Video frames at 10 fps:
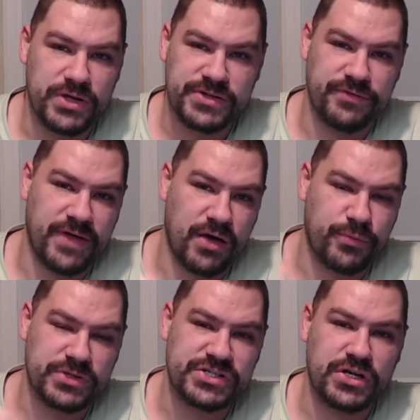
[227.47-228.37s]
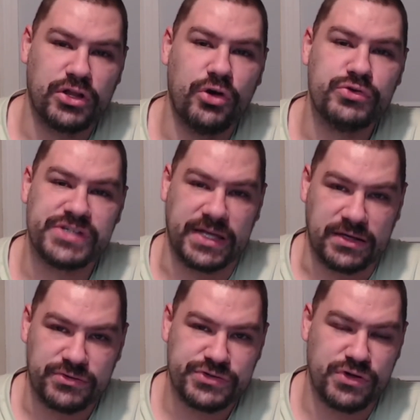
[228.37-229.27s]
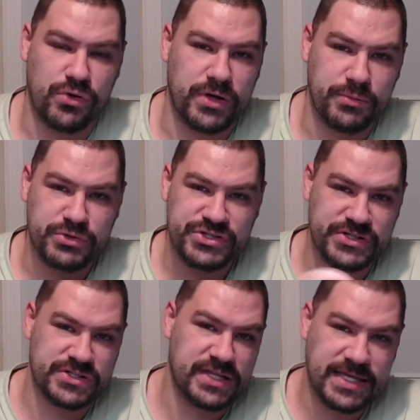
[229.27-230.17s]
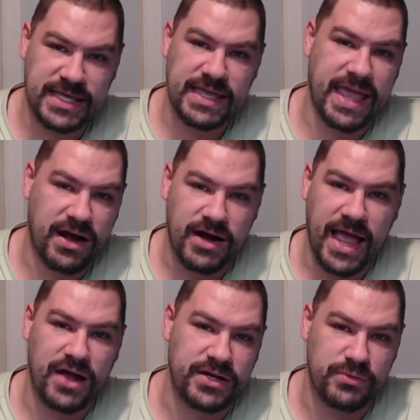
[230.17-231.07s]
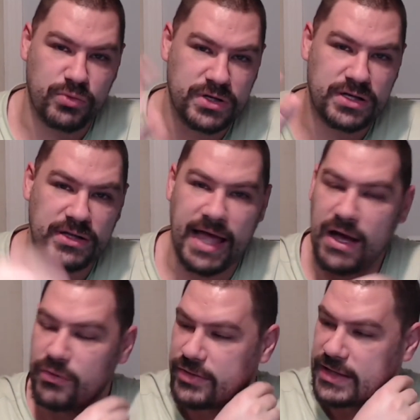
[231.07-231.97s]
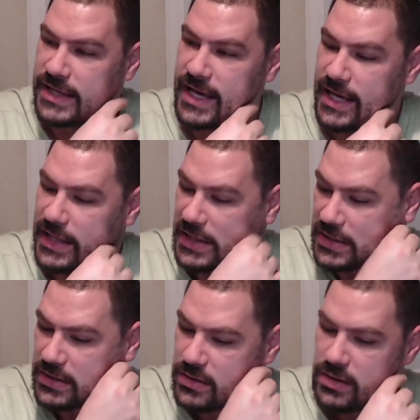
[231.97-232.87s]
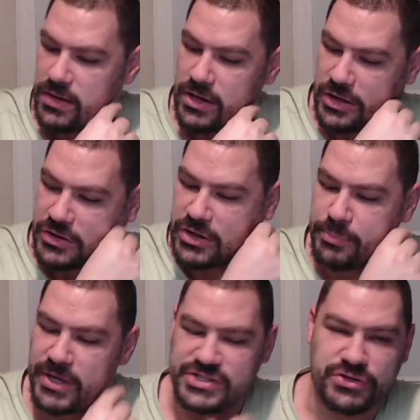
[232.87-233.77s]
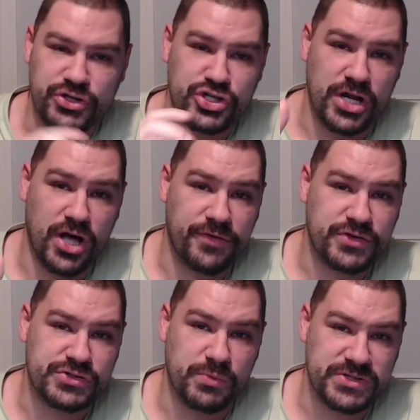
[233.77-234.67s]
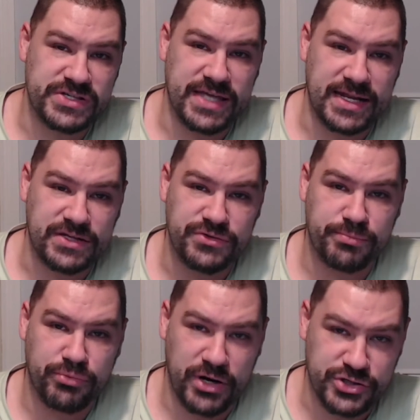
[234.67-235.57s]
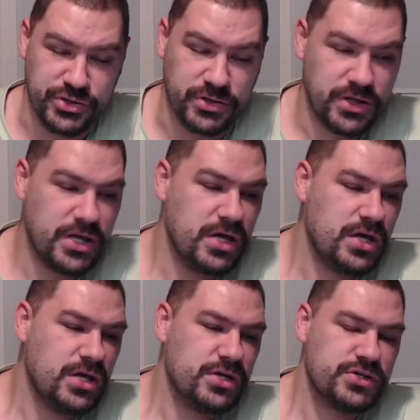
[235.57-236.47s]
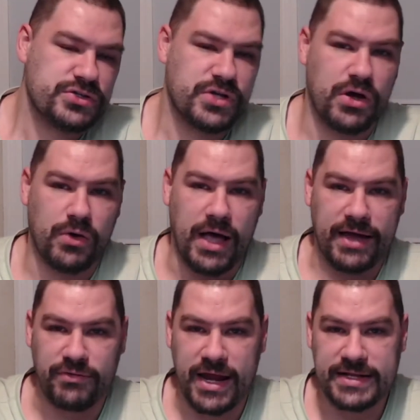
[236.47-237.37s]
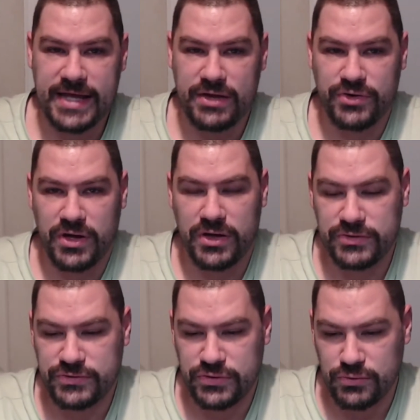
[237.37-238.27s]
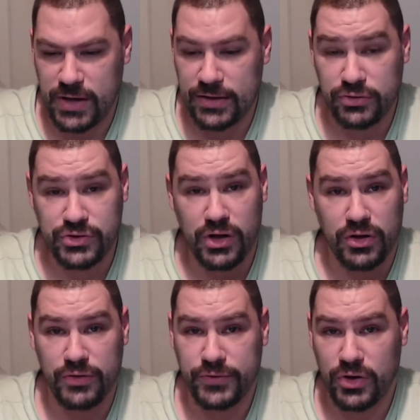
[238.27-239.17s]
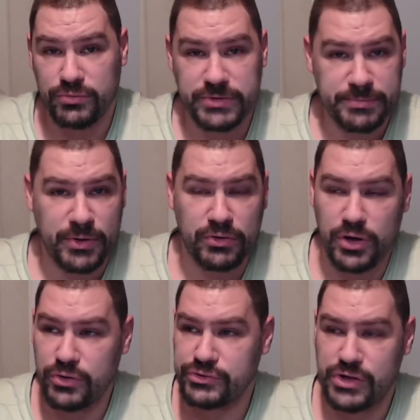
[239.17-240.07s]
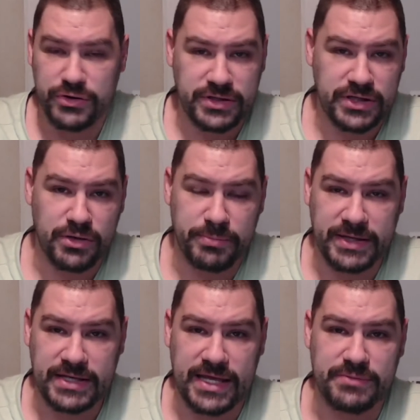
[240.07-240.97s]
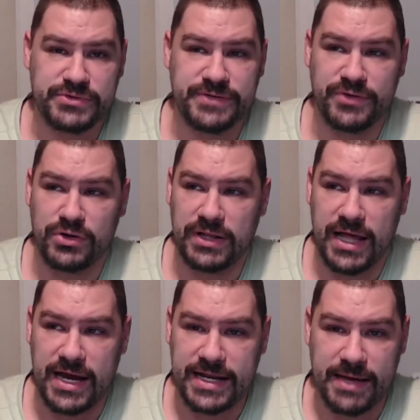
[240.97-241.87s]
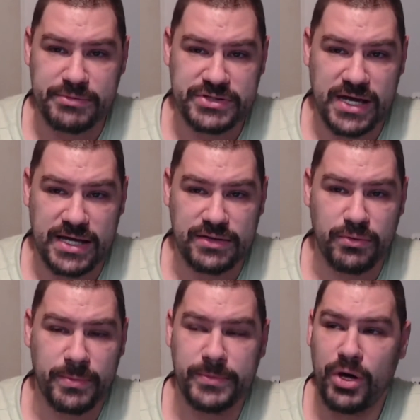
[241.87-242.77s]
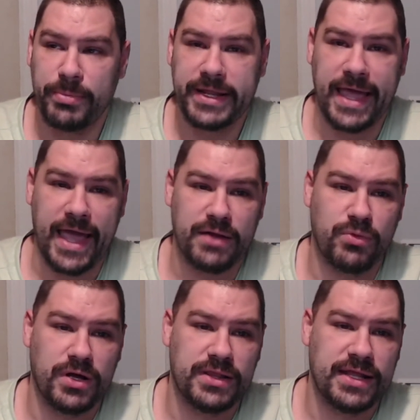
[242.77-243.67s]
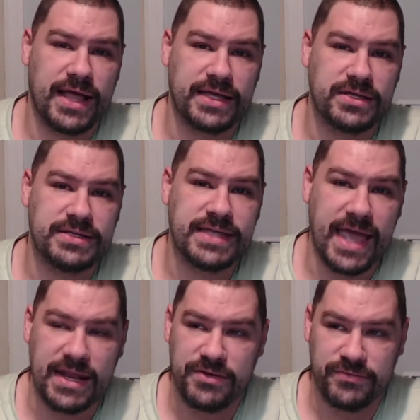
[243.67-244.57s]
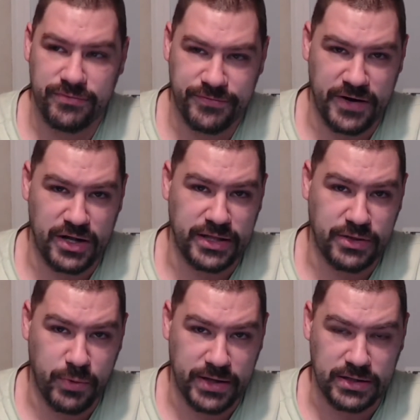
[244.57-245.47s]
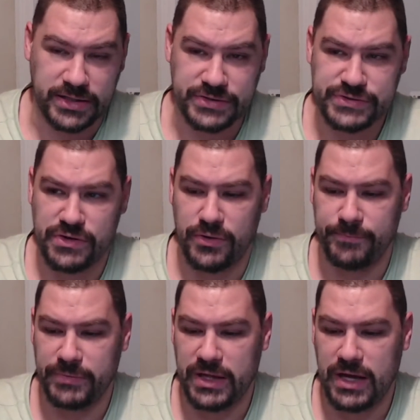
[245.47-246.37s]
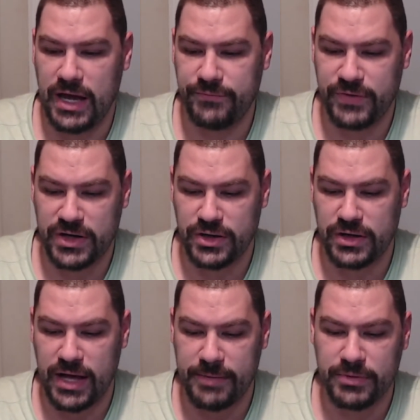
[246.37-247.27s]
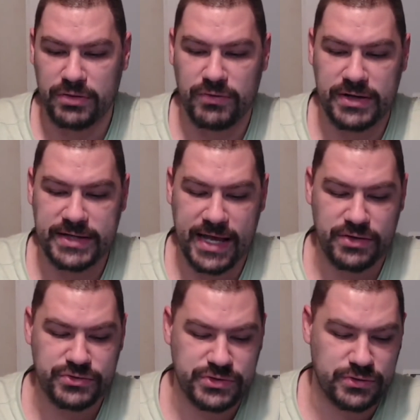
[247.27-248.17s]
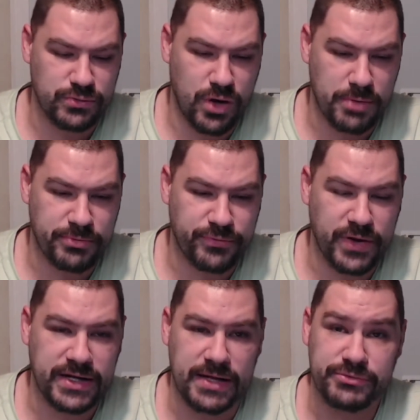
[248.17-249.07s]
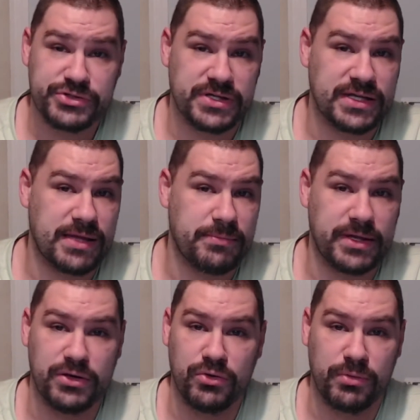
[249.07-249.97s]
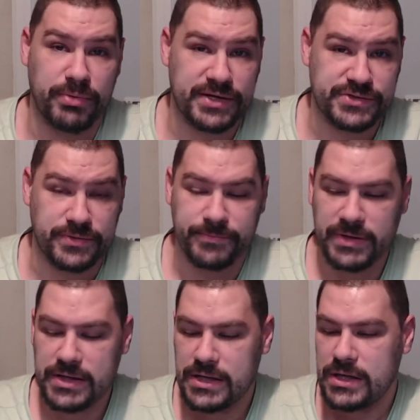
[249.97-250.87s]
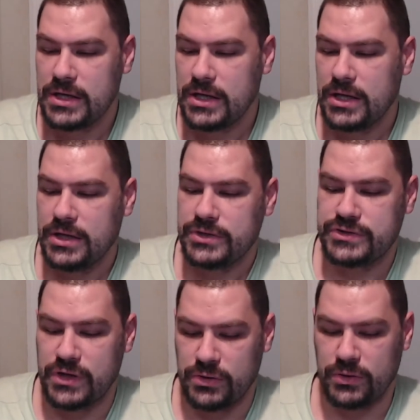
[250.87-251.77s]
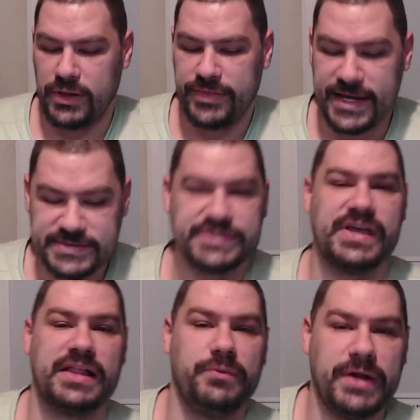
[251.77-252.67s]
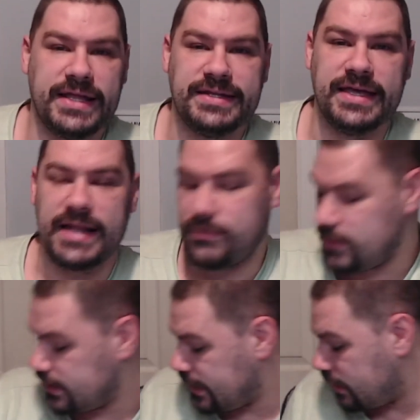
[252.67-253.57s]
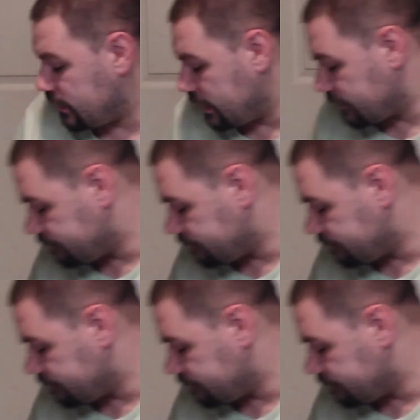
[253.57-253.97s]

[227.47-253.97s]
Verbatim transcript: valve wasn't closing, so it was just leaking air out, and it wouldn't allow the compressor to shut off because it wasn't getting to pressure. So I ran down to I looked all over Home Depot, Lowe's, the big names, even online, Amazon. Nobody had one that I could get fairly quickly. So I figured I'm gonna run down to Harbor Freight, and I'm just gonna get me a new compressor. So that's exactly what I did. I ran down there,